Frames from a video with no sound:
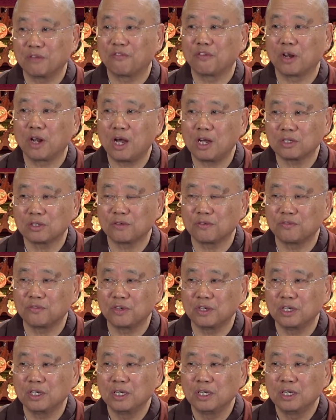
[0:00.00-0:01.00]
the
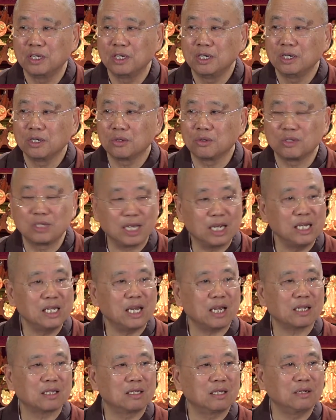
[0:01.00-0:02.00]
philosophy, to
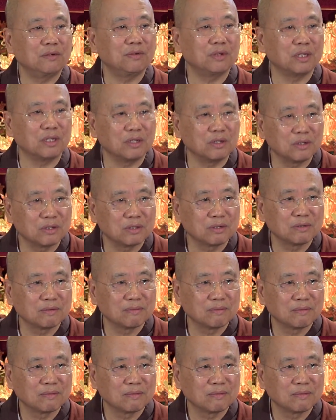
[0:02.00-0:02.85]
daily activities.